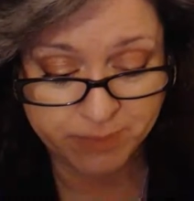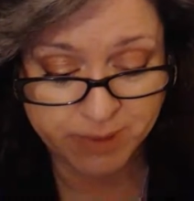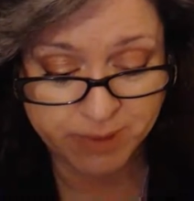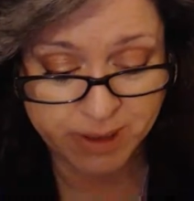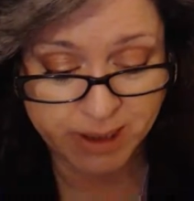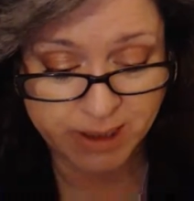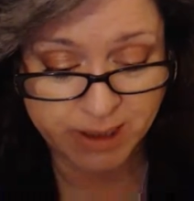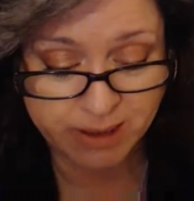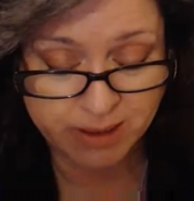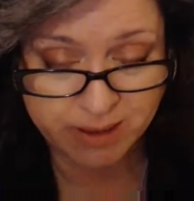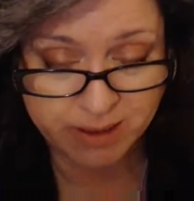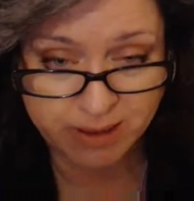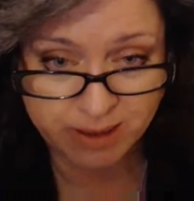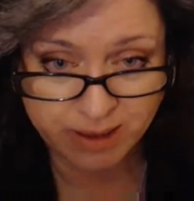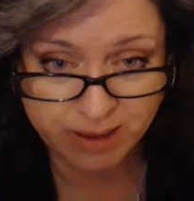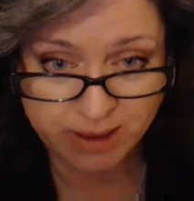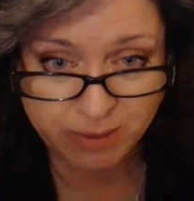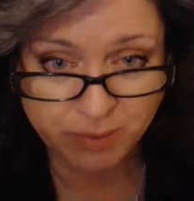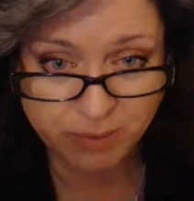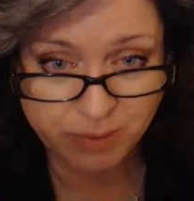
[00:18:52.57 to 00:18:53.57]
I
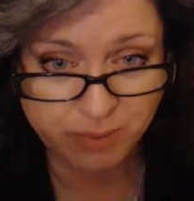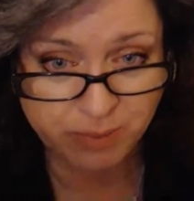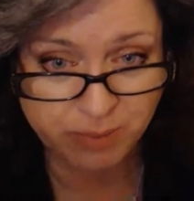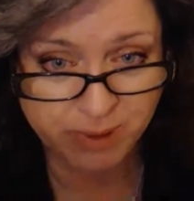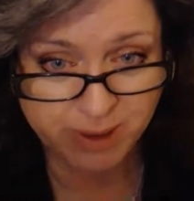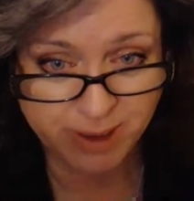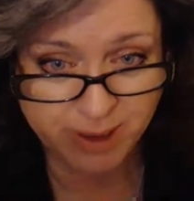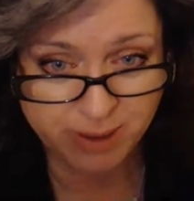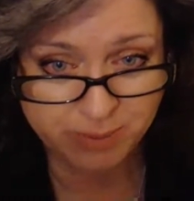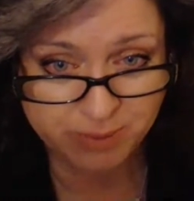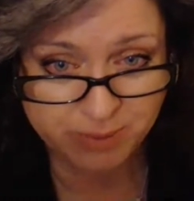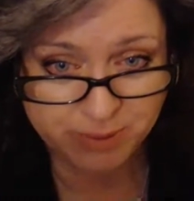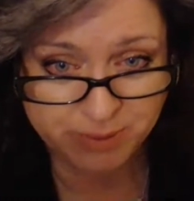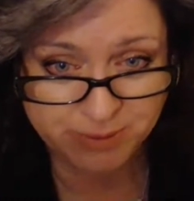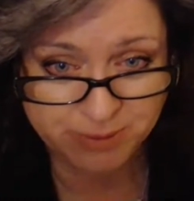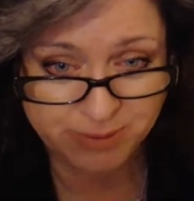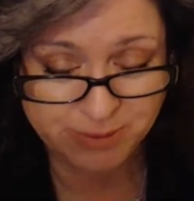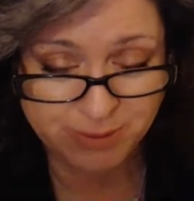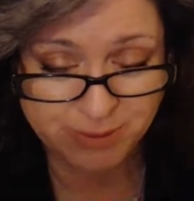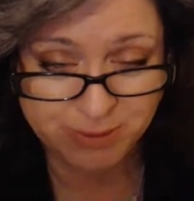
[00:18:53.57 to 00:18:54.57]
think we'll be
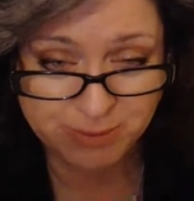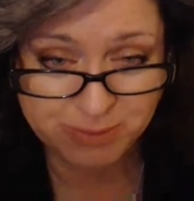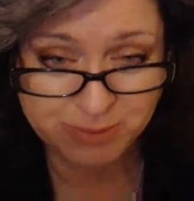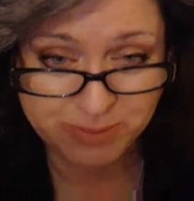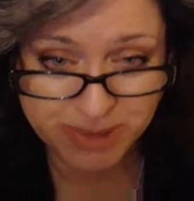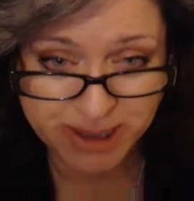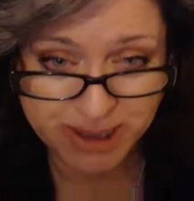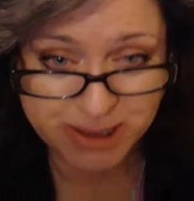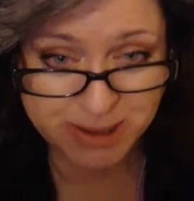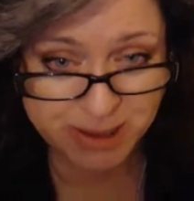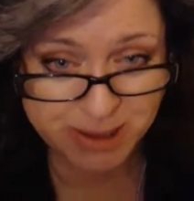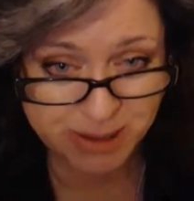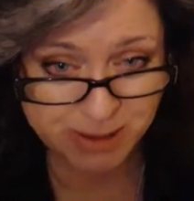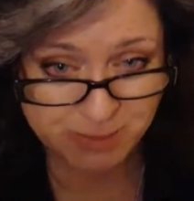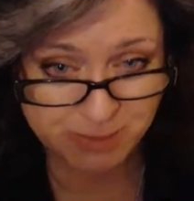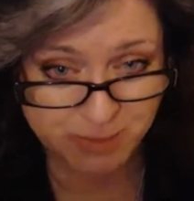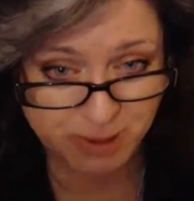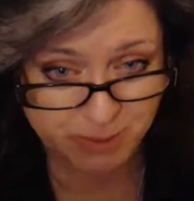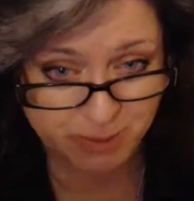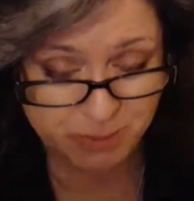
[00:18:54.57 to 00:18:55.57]
able to meet these
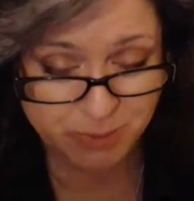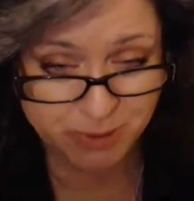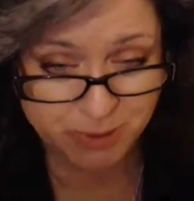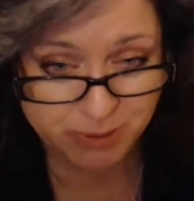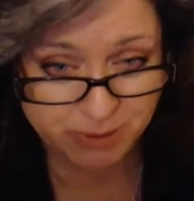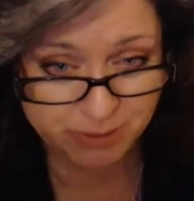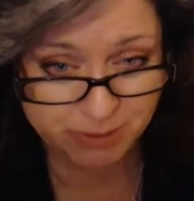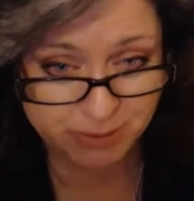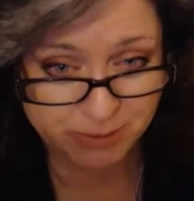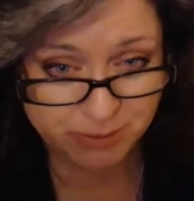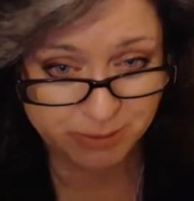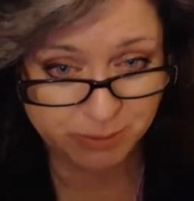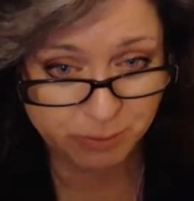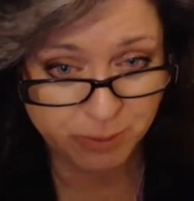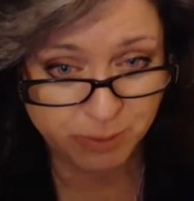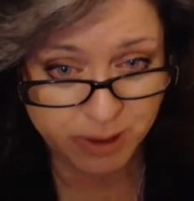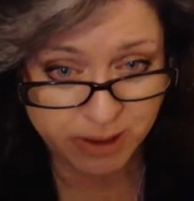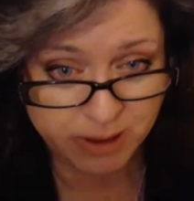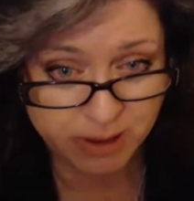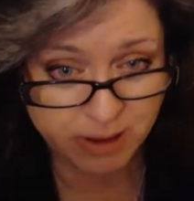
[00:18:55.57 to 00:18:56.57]
people
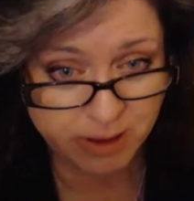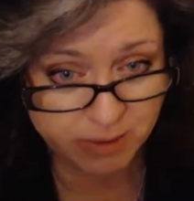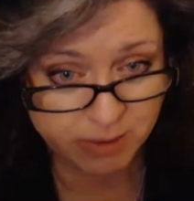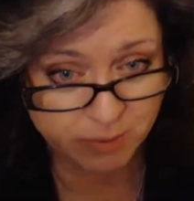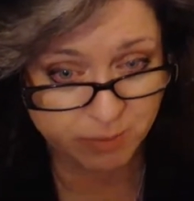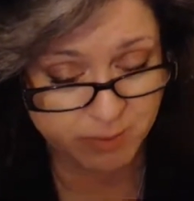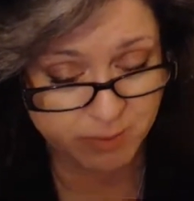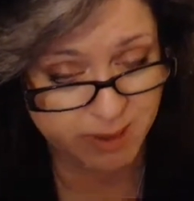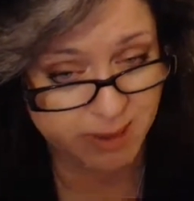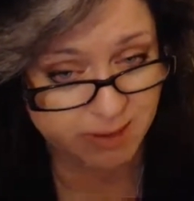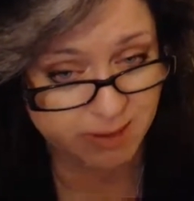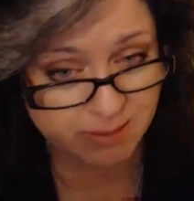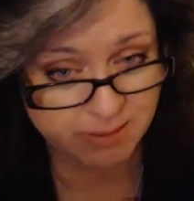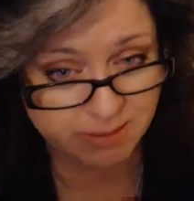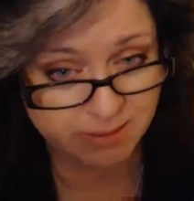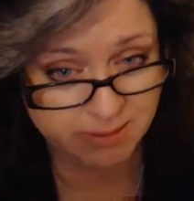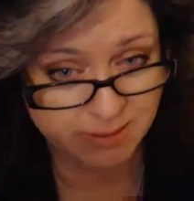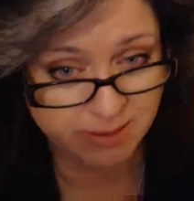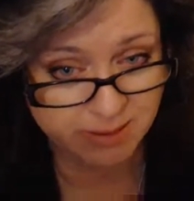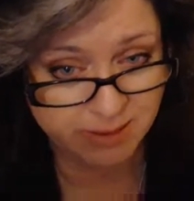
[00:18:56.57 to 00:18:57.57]
one on one
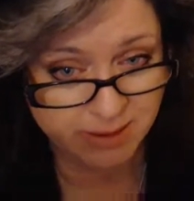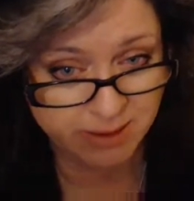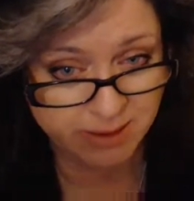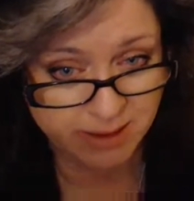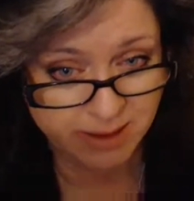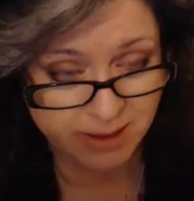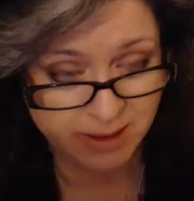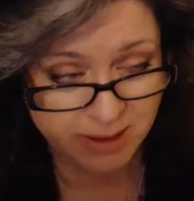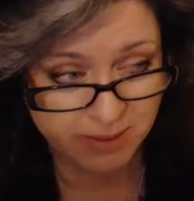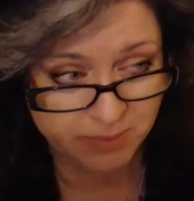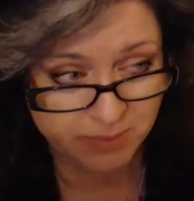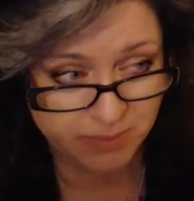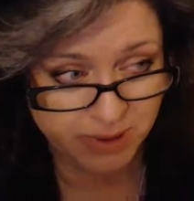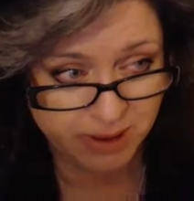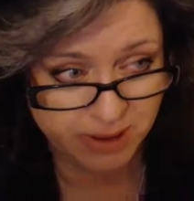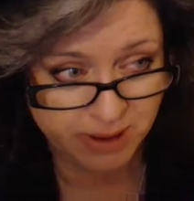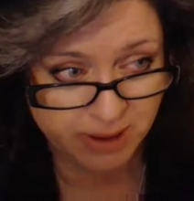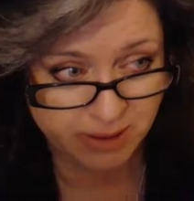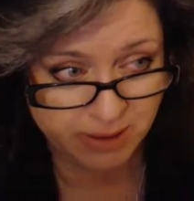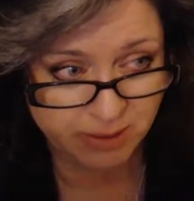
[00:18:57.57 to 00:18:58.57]

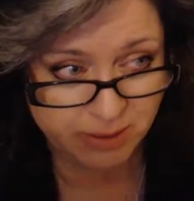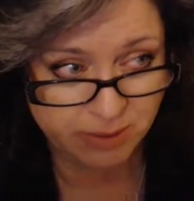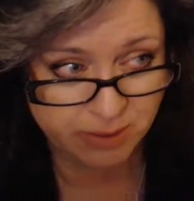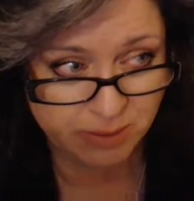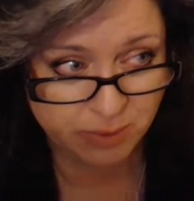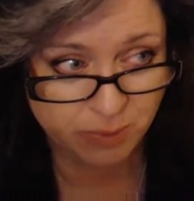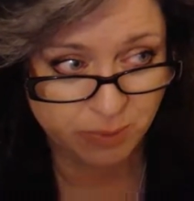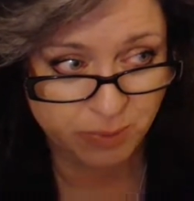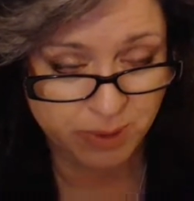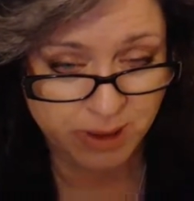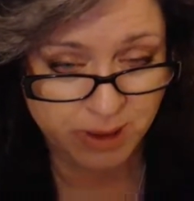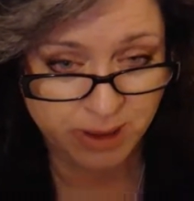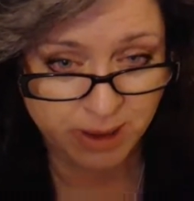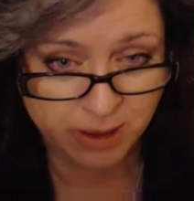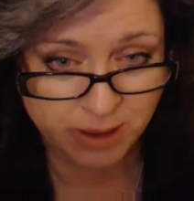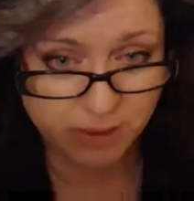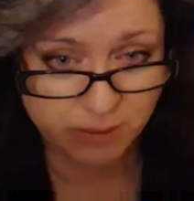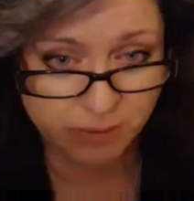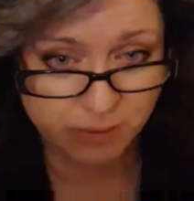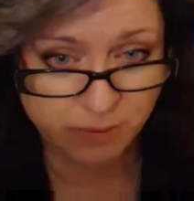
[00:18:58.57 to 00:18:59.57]
because we
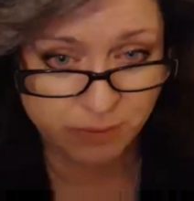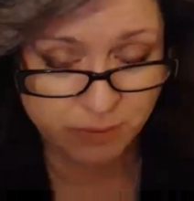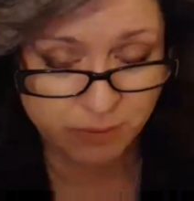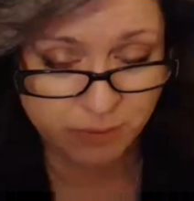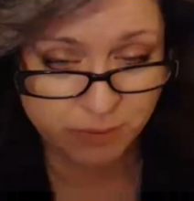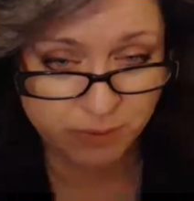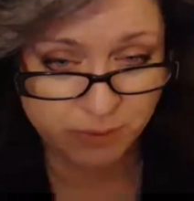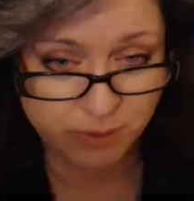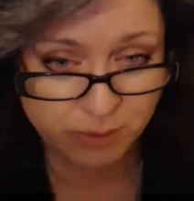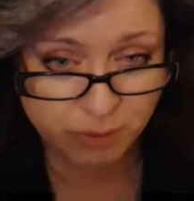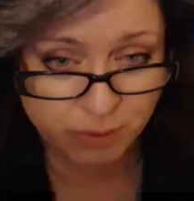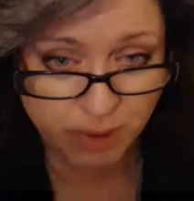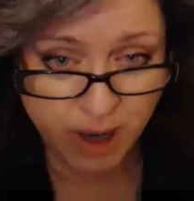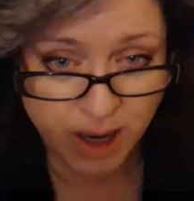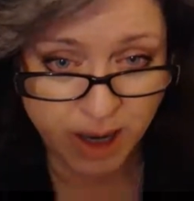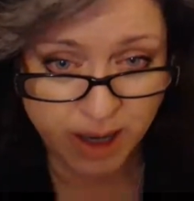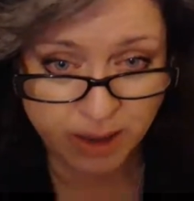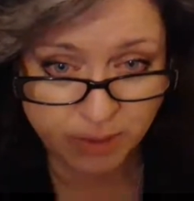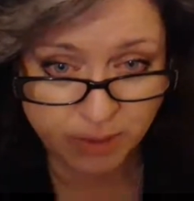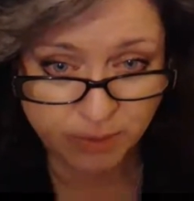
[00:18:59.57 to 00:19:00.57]
have
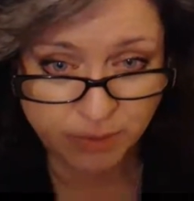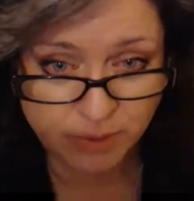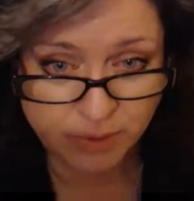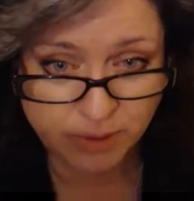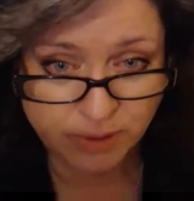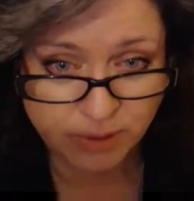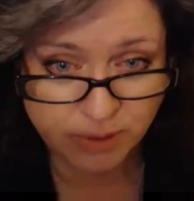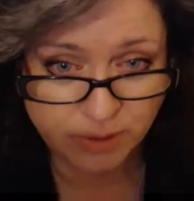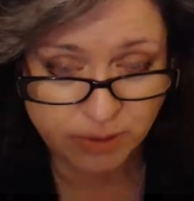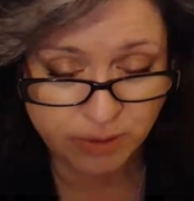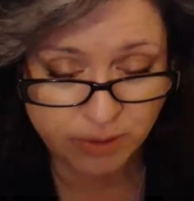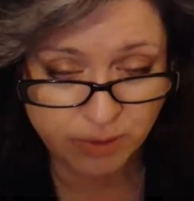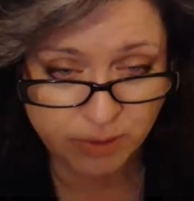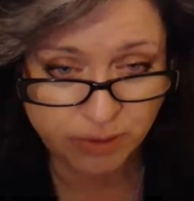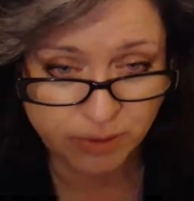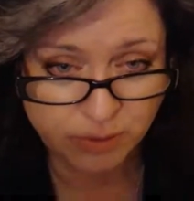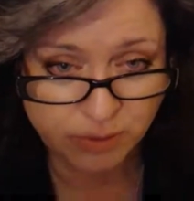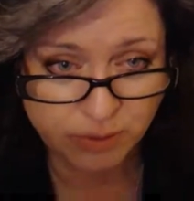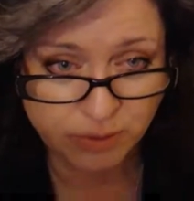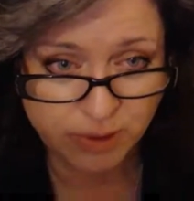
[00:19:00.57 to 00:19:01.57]
arrived
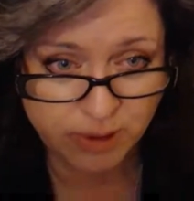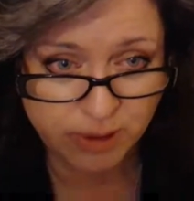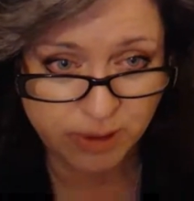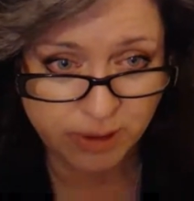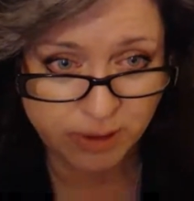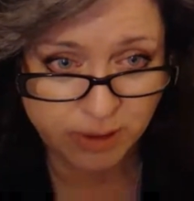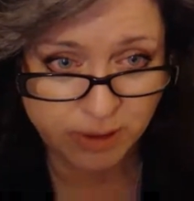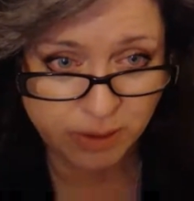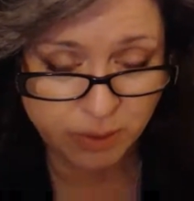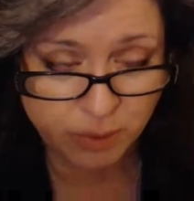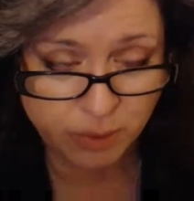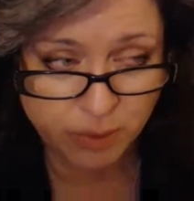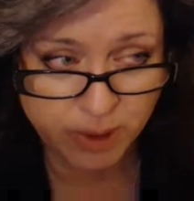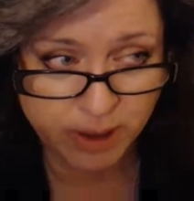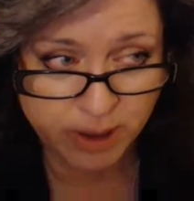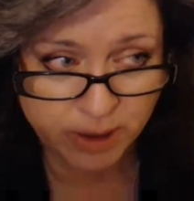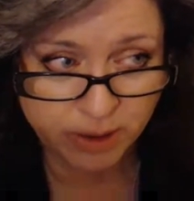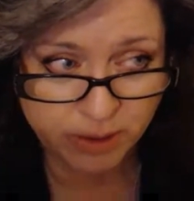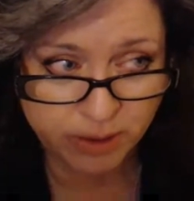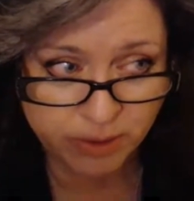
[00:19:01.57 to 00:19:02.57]
to
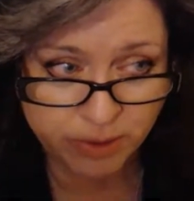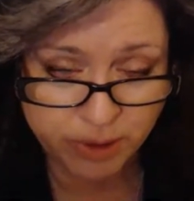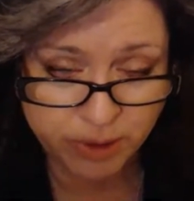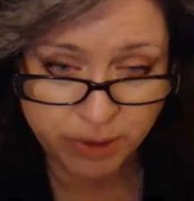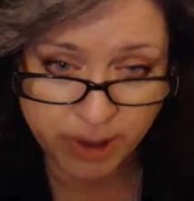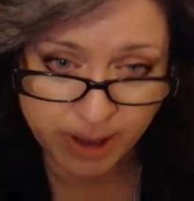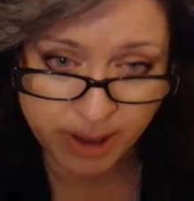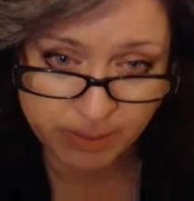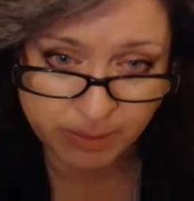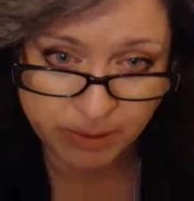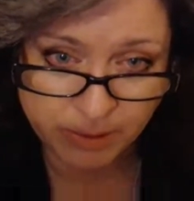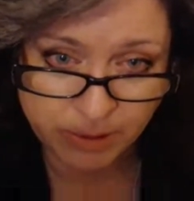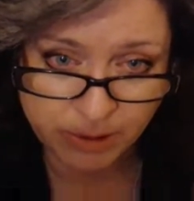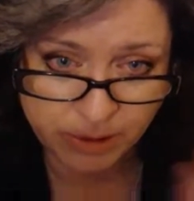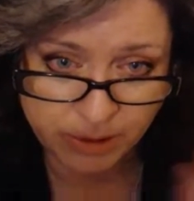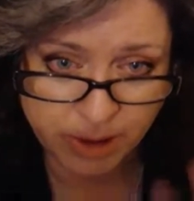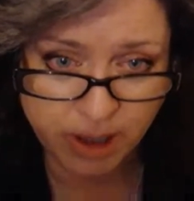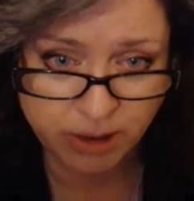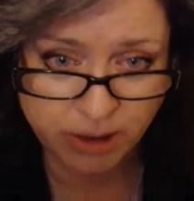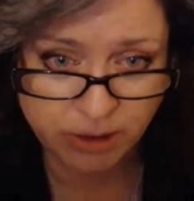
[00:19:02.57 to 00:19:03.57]
where they're able to
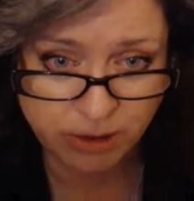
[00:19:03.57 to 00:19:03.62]
talk